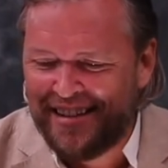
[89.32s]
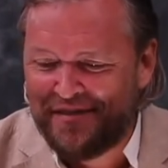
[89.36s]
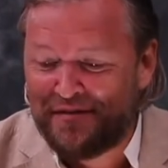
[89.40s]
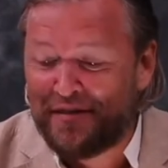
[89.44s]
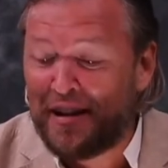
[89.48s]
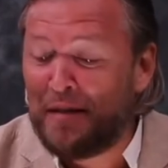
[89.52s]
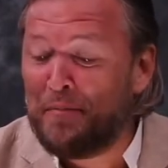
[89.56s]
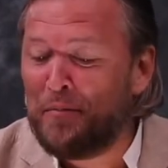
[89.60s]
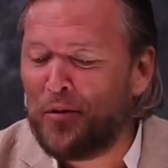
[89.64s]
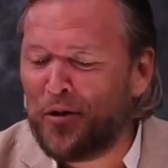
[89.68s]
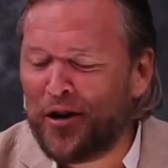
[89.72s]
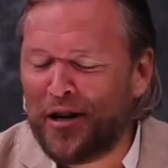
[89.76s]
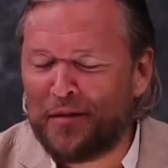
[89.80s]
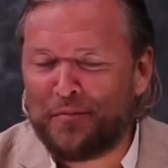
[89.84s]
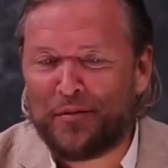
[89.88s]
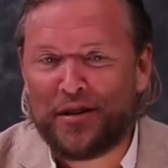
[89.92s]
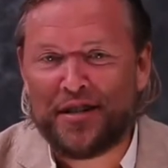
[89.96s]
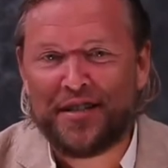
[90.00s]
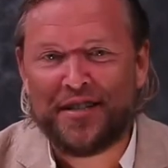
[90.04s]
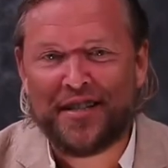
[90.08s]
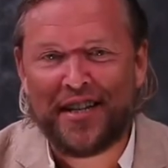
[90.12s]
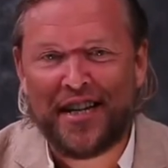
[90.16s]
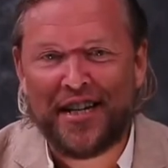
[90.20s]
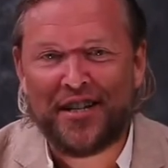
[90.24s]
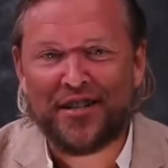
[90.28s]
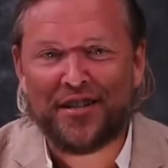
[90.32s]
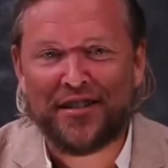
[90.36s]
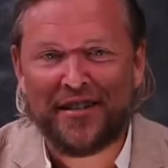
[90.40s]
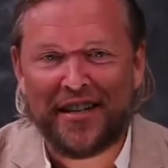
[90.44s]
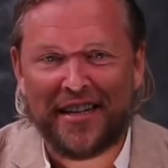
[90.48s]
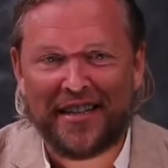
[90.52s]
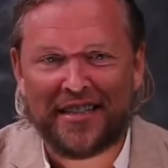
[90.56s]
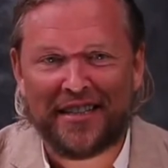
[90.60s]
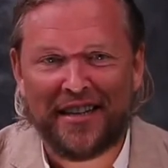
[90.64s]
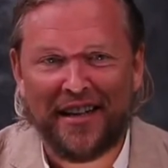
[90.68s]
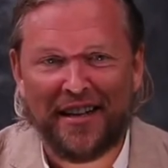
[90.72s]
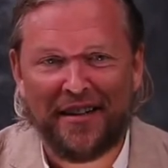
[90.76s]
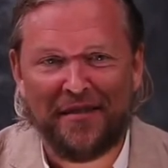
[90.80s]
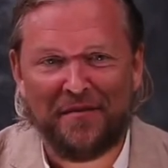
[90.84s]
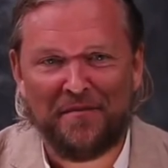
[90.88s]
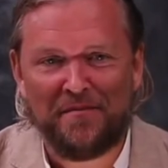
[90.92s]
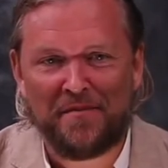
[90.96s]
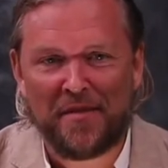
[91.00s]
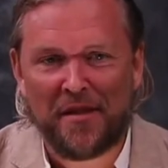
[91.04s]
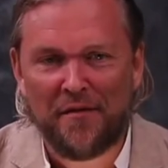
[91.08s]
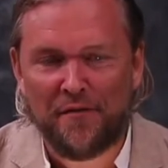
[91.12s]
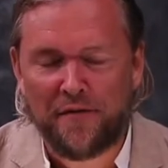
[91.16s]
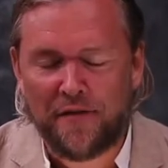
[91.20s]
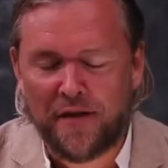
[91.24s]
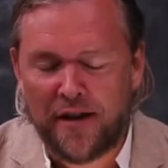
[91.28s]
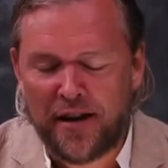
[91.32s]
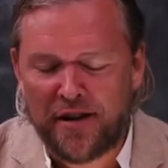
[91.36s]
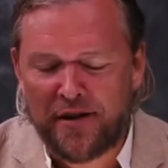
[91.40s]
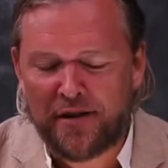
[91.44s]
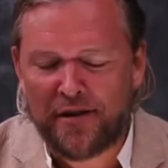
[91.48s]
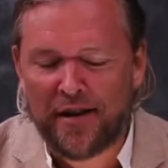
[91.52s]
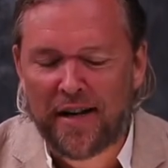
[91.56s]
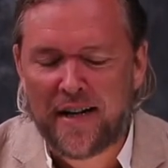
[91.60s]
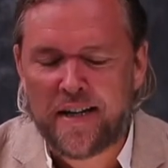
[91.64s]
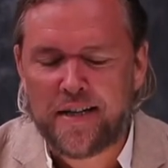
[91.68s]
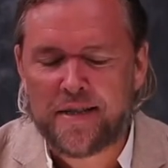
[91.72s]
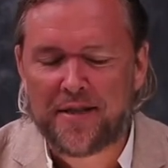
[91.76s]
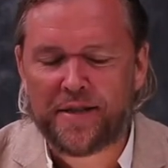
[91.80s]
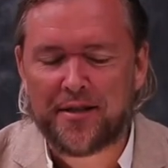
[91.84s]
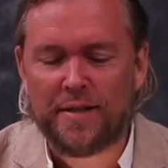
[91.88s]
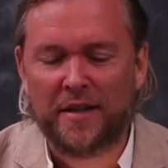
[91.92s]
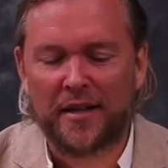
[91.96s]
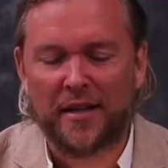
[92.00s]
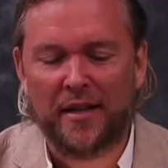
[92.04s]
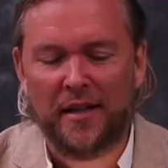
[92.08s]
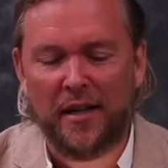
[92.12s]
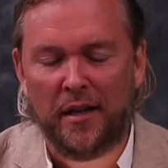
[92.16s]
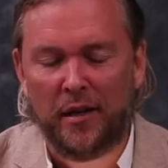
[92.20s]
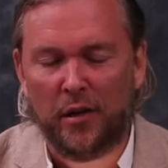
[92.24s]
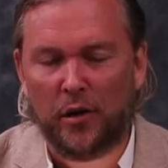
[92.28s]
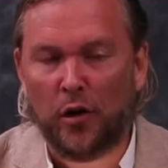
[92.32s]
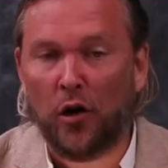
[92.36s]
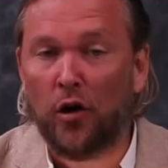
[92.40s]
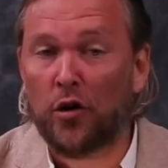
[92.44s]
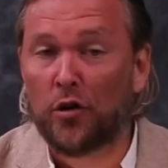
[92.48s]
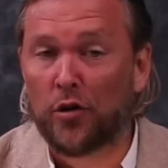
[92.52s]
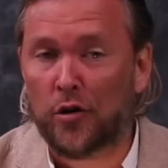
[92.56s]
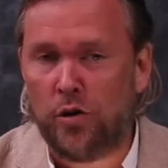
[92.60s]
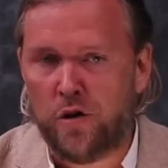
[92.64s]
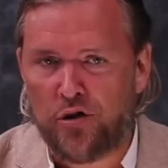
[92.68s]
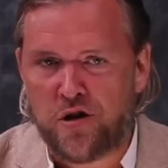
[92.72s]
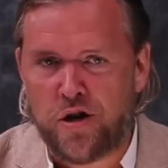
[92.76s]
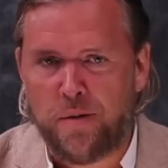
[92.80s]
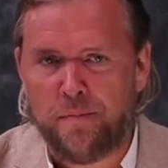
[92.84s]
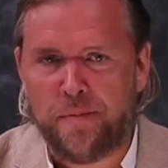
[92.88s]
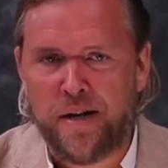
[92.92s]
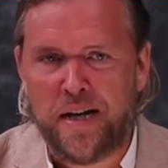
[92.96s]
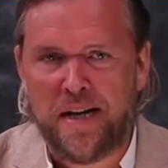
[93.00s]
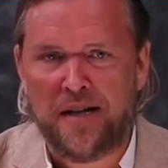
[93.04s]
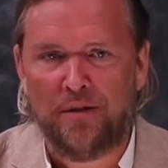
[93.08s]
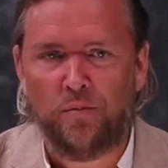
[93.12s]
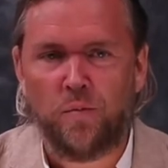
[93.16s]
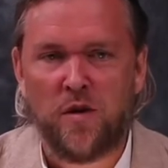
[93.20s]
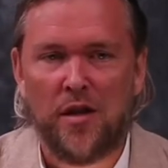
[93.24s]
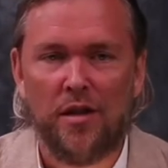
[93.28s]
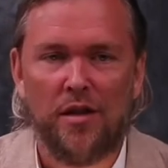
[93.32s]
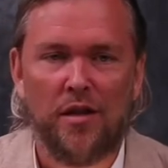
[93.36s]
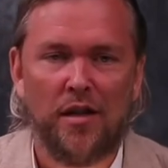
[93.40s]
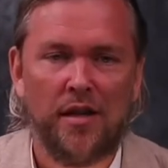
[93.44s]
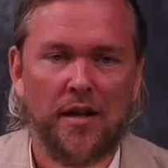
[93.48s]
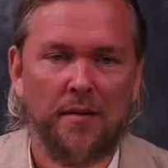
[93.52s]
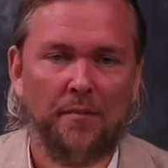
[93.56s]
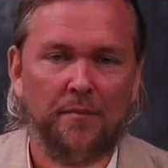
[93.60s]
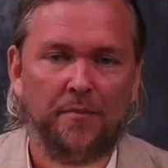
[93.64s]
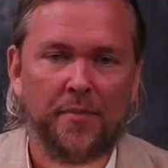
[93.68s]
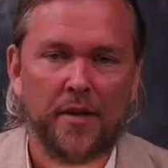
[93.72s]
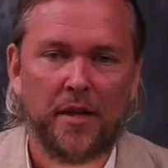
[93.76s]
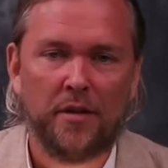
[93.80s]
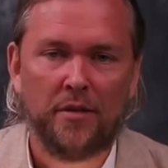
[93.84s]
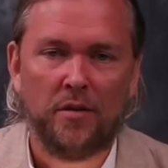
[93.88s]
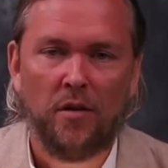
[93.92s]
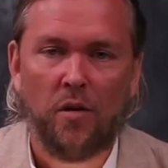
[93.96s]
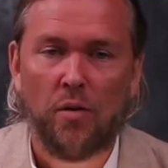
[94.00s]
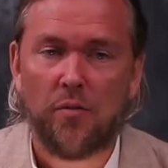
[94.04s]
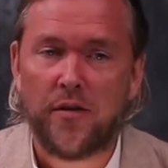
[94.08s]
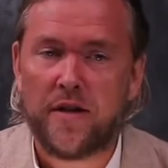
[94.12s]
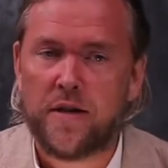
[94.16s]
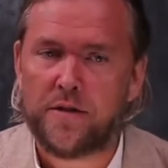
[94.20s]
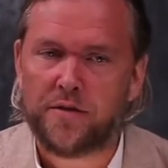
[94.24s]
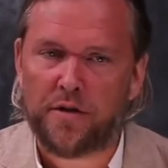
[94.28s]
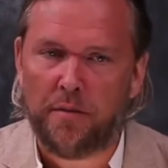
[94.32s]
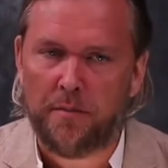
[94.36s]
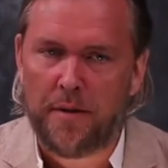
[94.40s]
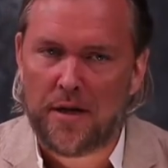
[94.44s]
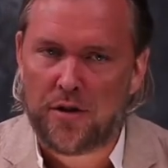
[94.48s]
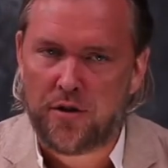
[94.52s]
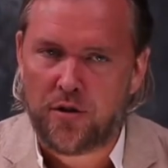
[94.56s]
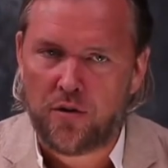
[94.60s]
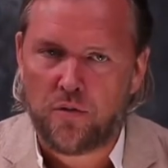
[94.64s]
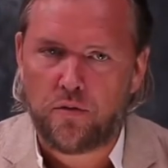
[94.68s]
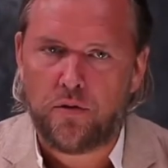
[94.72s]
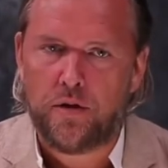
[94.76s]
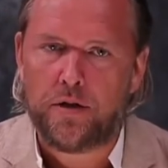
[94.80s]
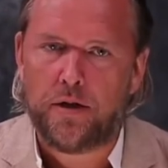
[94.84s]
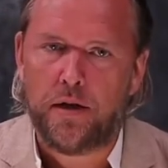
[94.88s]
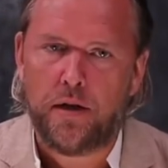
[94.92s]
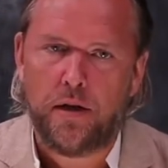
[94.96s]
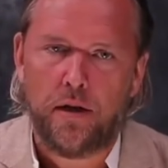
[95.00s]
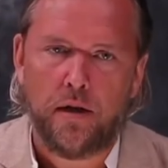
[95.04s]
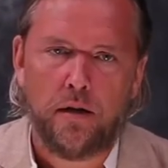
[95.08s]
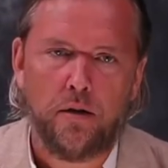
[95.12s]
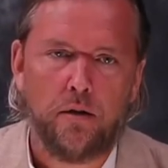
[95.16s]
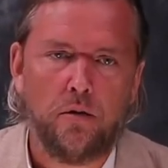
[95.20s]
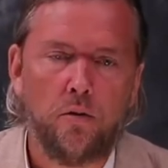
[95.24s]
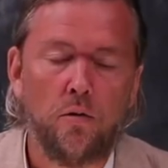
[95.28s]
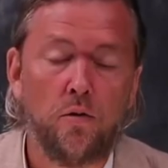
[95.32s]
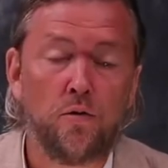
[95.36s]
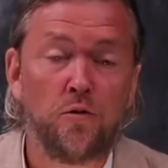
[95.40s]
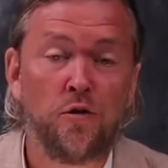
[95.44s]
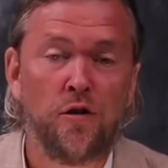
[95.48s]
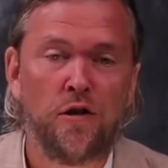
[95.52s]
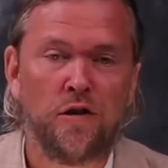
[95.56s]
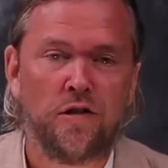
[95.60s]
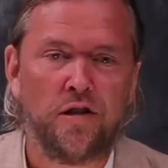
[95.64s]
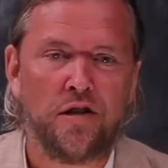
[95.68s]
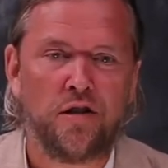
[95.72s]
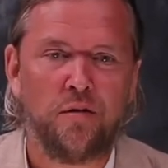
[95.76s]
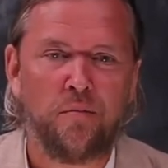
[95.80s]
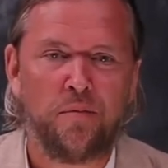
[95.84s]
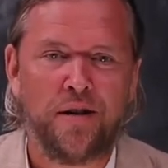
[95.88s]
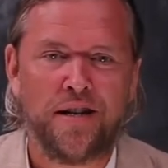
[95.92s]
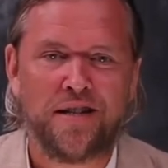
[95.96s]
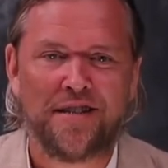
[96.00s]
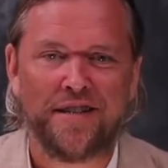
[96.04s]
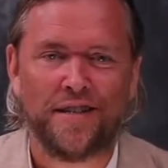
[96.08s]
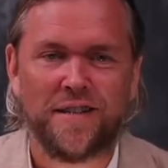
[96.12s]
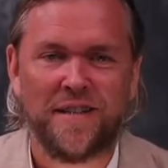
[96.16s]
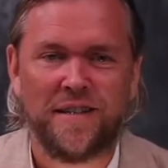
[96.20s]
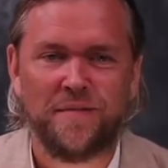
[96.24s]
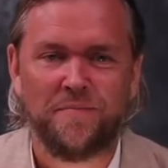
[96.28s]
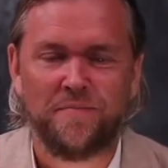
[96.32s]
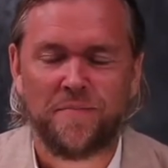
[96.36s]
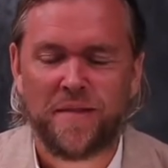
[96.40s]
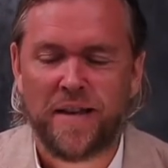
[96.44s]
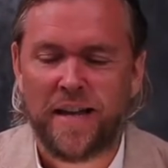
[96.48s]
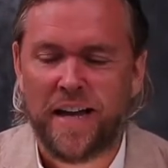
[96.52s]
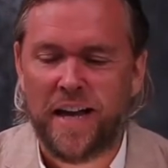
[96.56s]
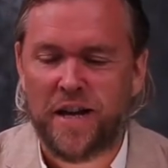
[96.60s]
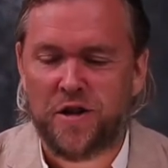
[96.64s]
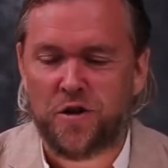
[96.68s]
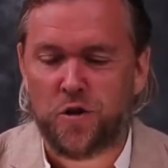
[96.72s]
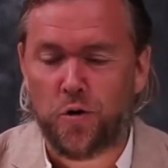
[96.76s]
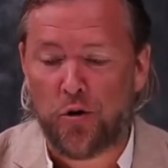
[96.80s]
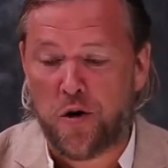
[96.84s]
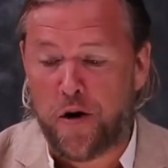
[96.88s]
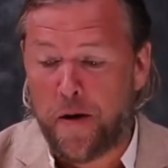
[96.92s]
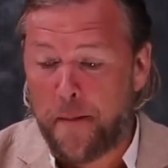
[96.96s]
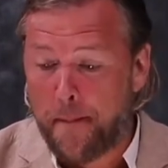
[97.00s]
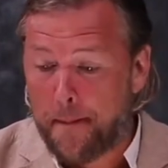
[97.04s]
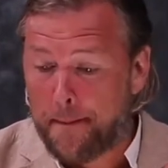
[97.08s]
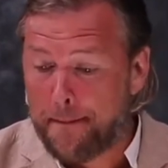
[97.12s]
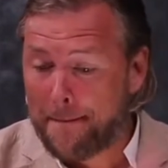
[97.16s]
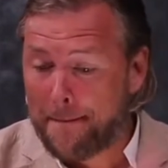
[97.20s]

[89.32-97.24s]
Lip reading: flamboyant presentation, it's a very nice Grand Cru Champagne with already some maturity and autolytic complexity. Enjoy.